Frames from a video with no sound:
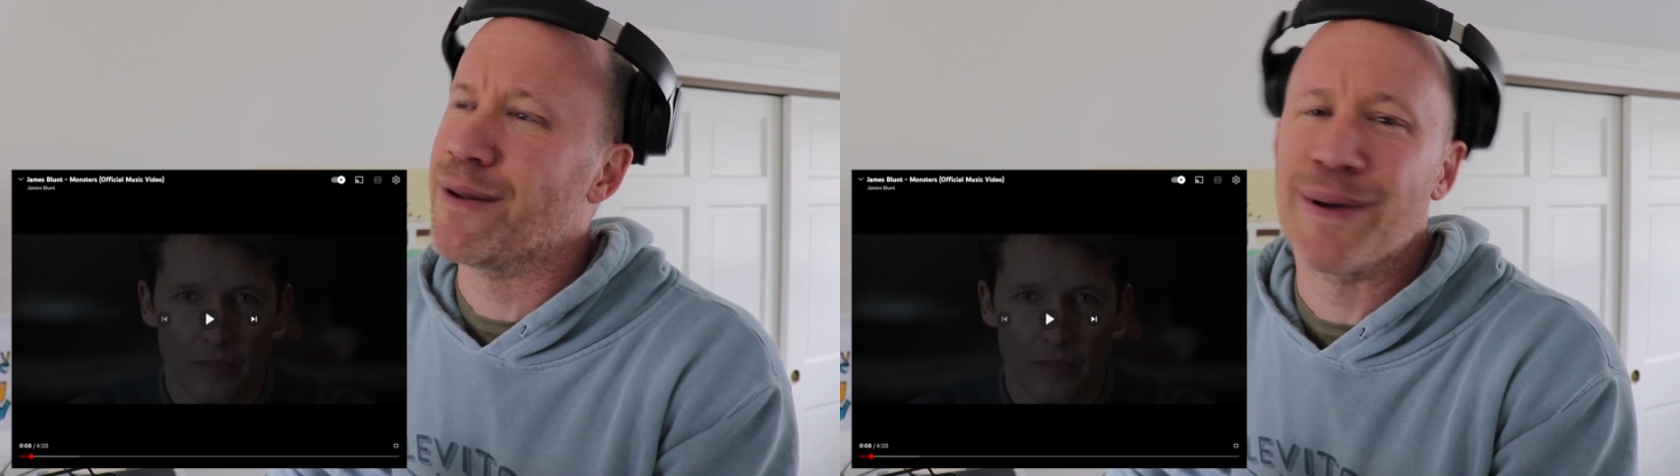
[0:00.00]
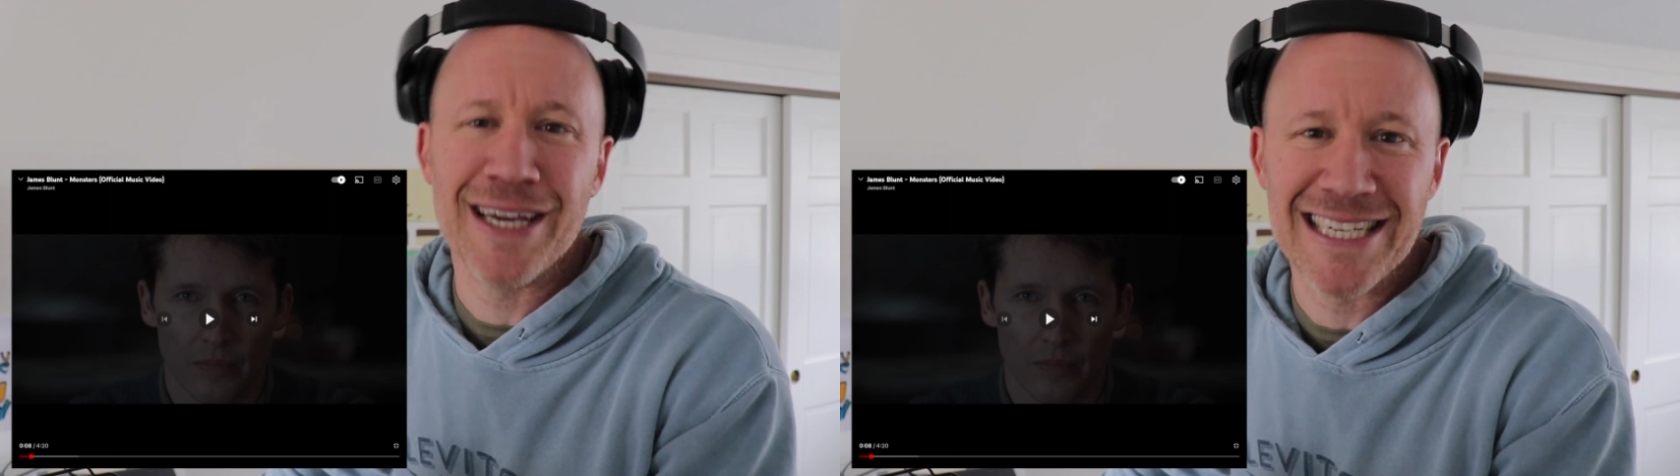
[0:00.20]

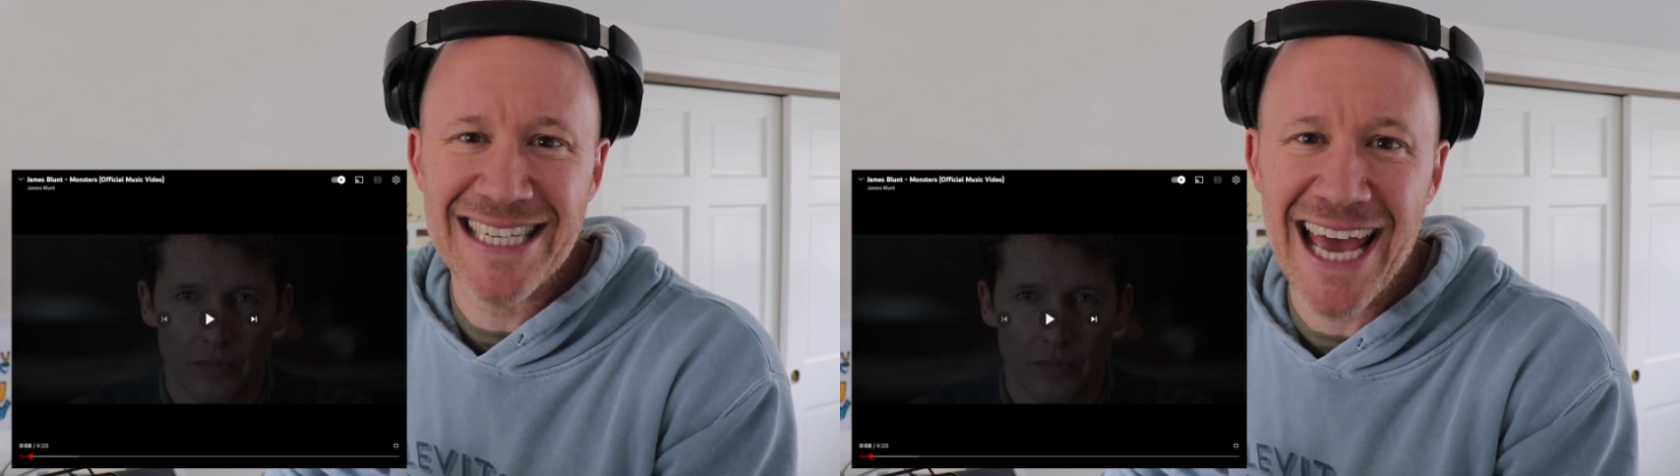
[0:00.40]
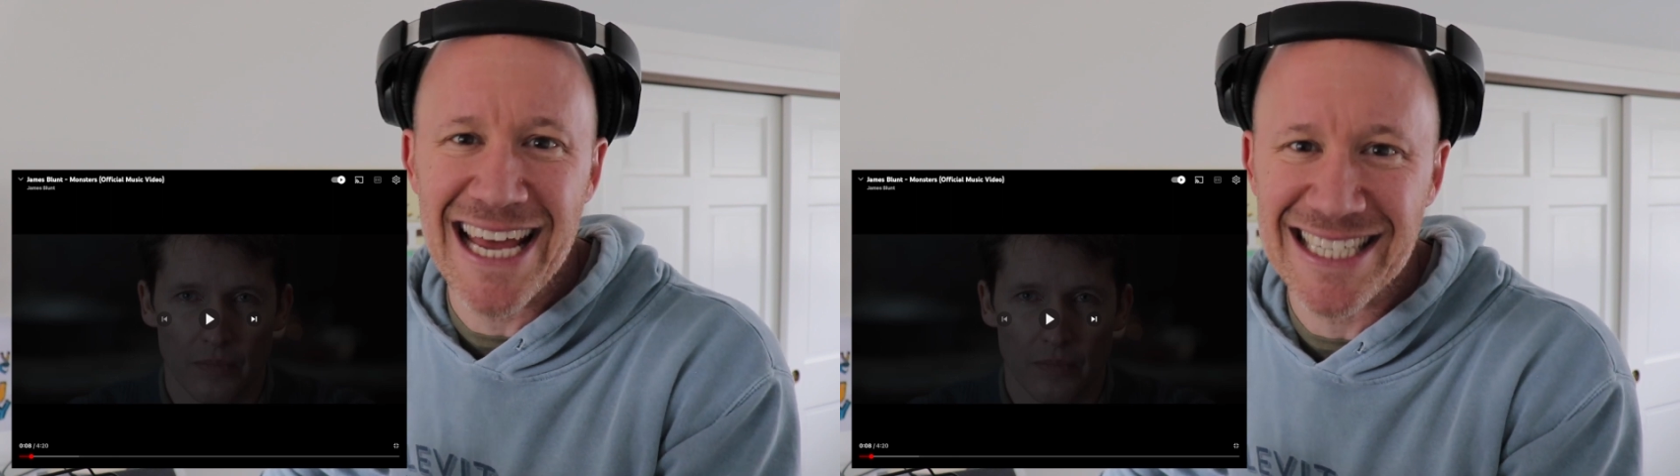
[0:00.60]
to be
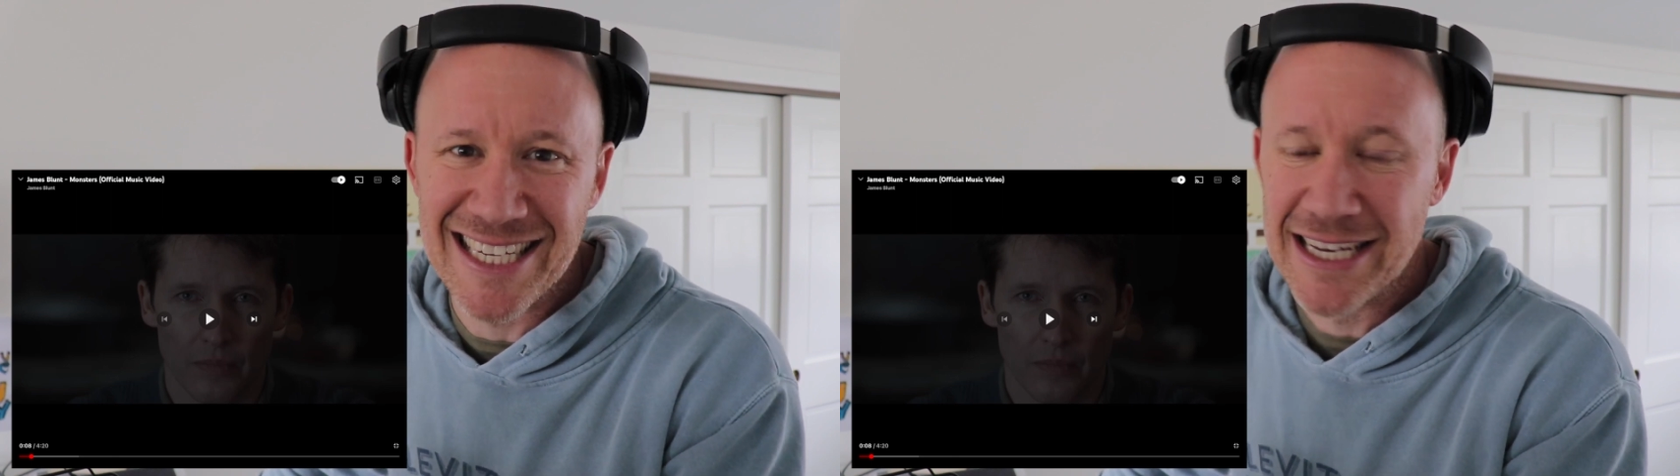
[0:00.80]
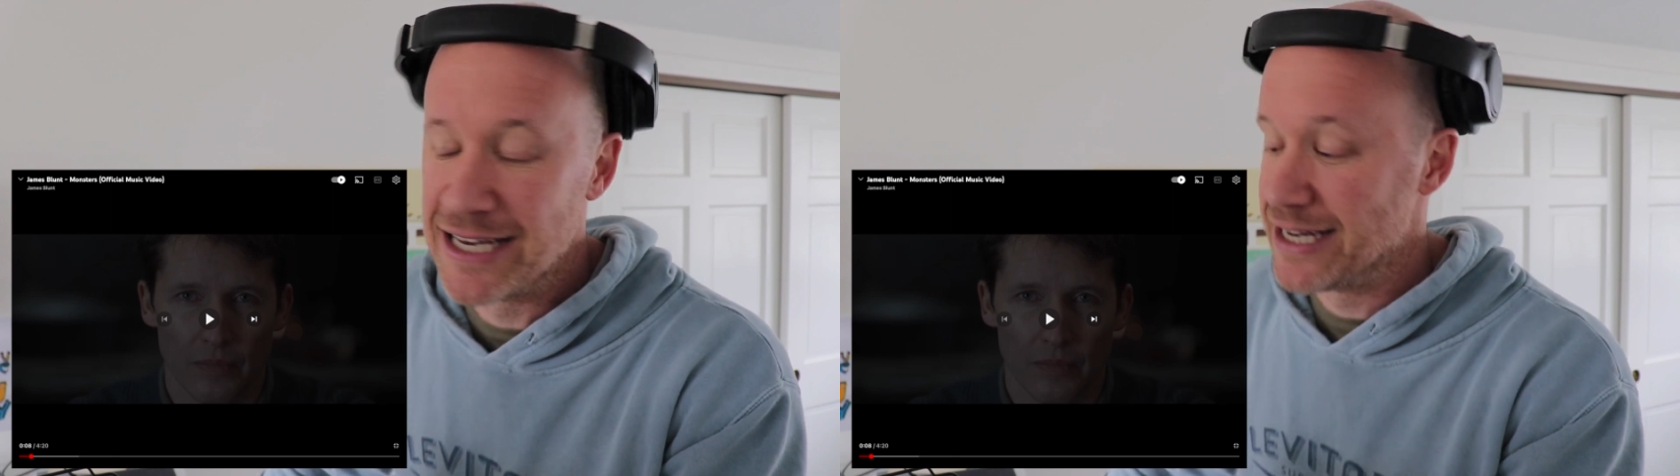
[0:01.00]

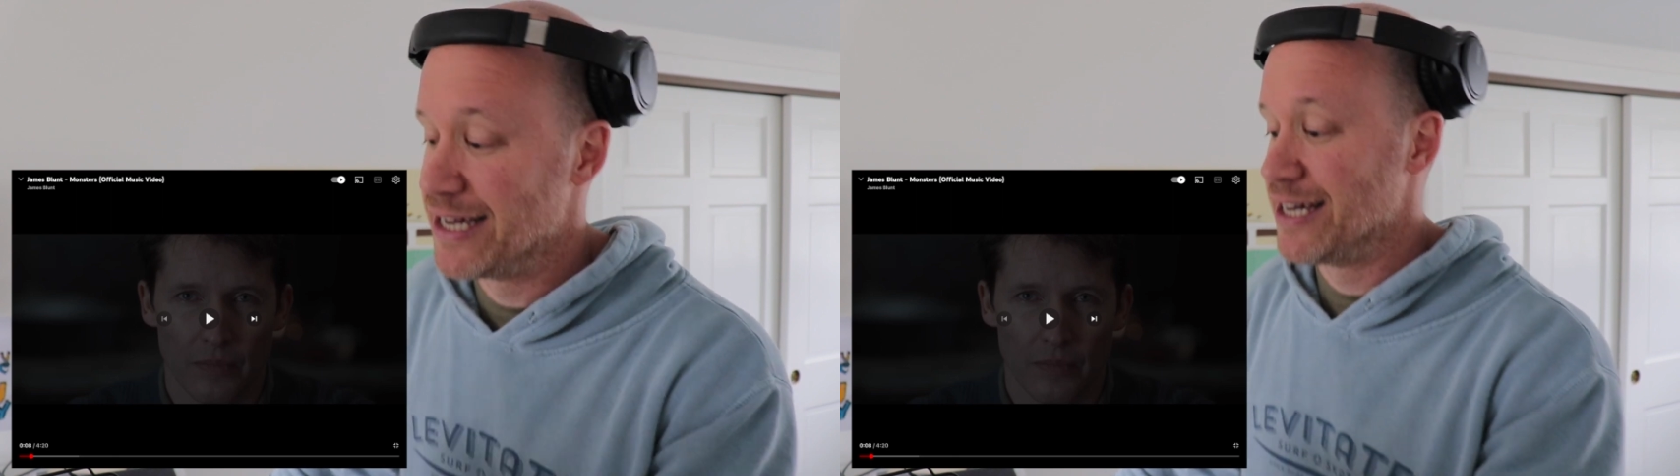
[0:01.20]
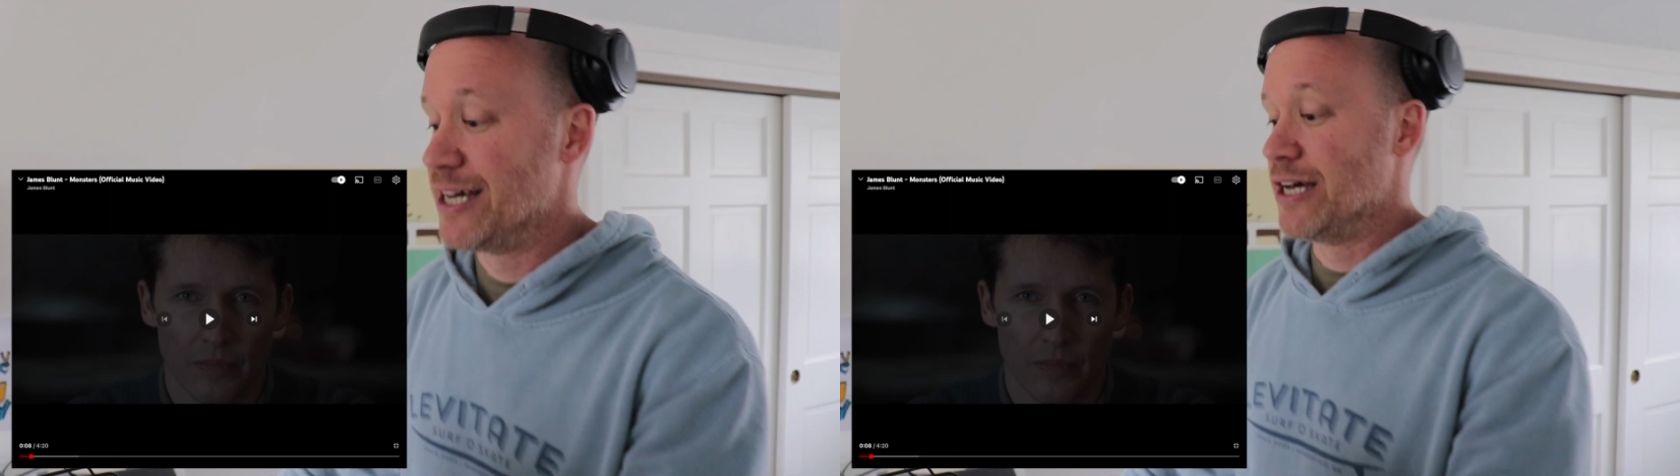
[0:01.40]
intense.
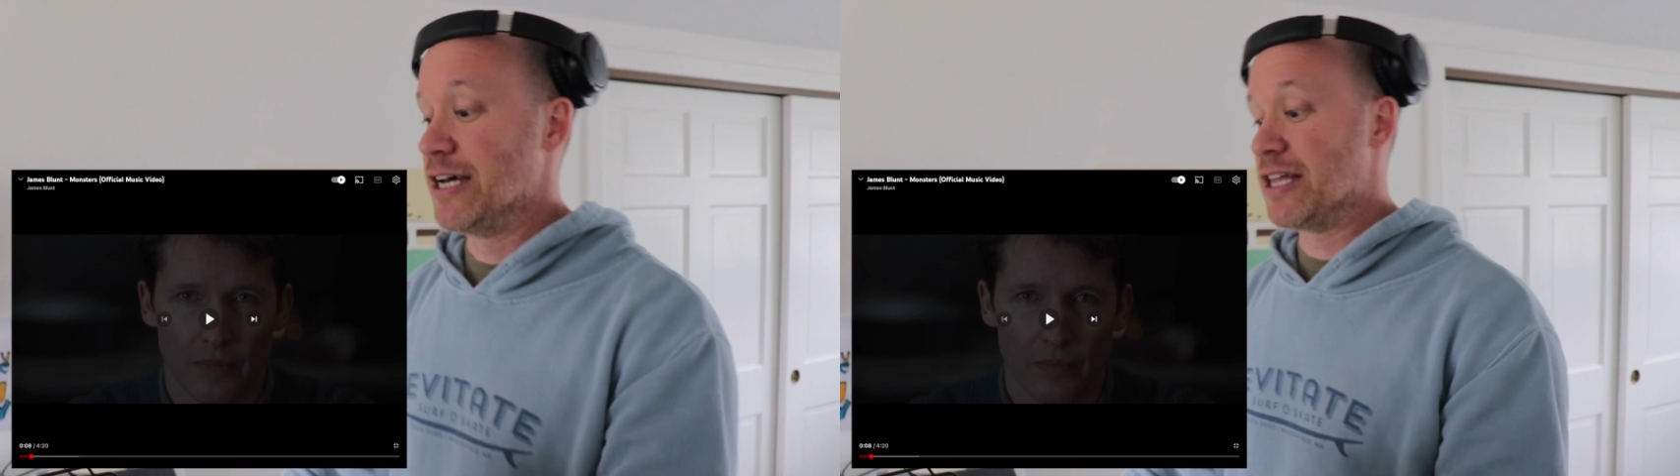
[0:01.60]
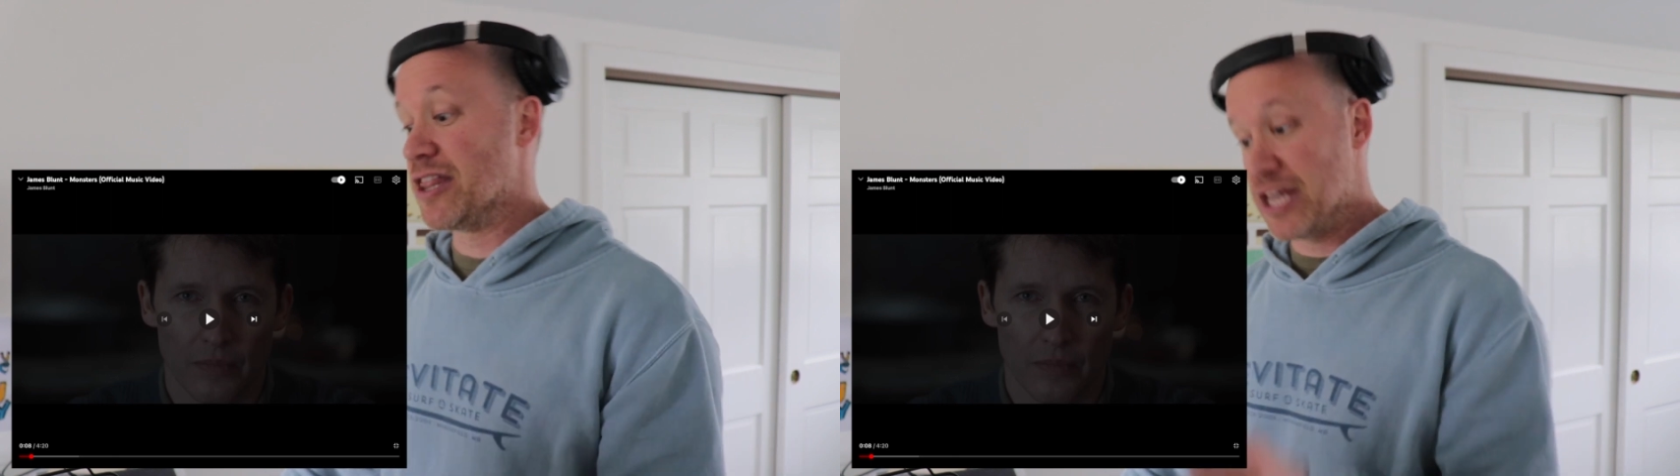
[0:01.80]

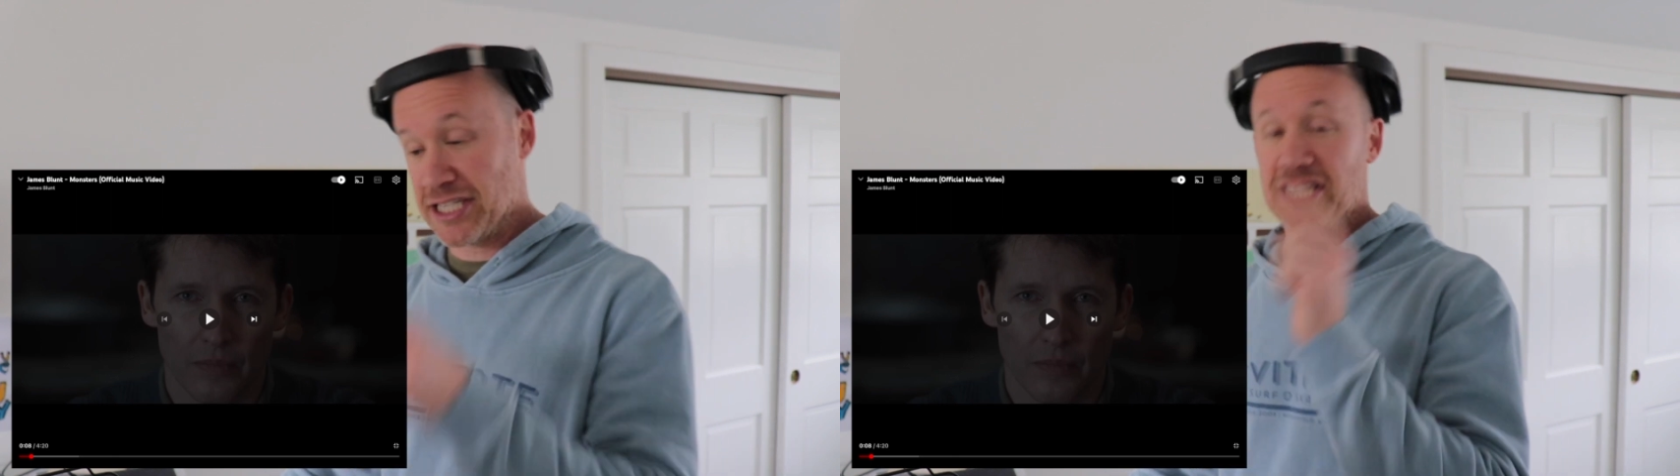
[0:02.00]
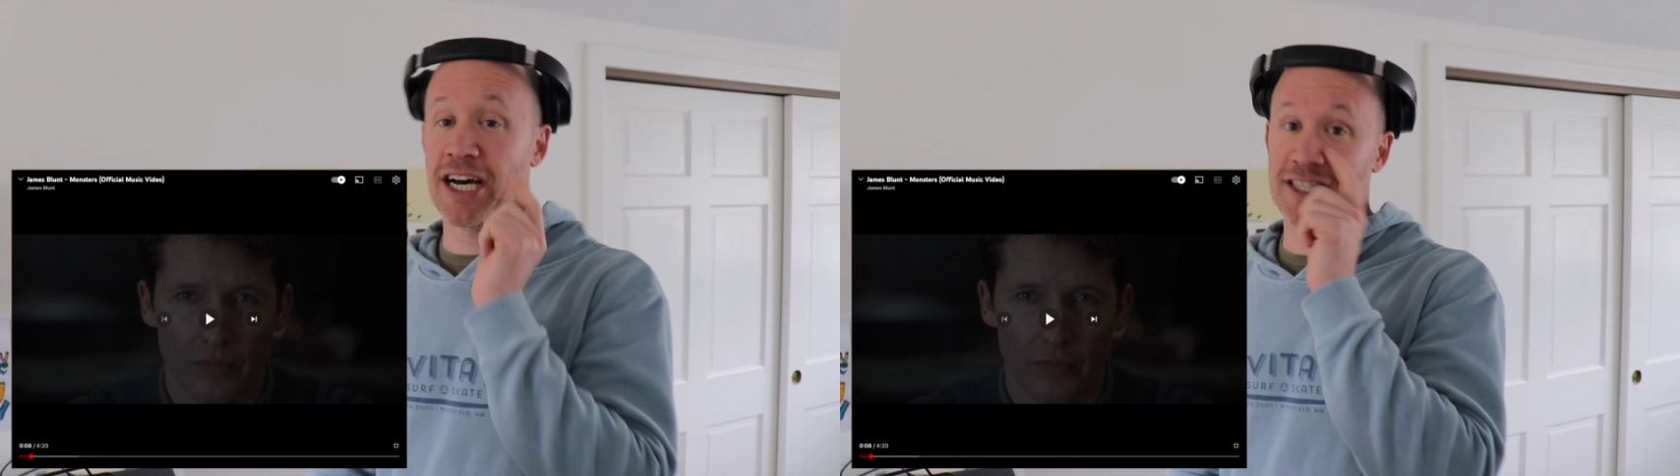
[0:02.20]

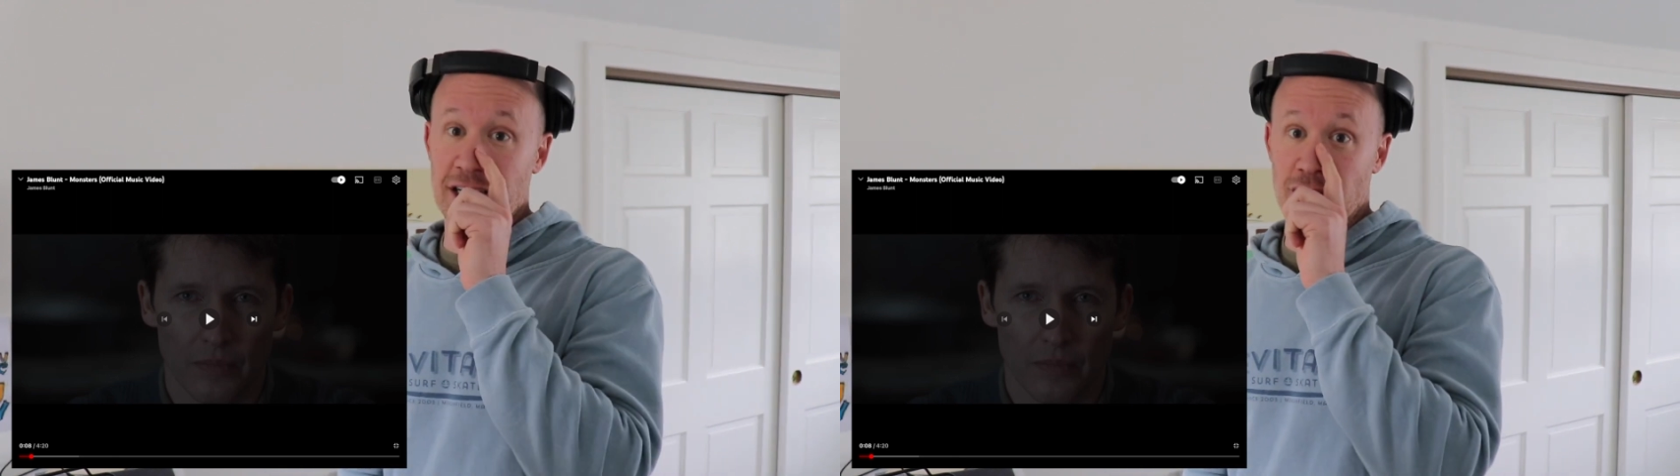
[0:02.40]
This doesn't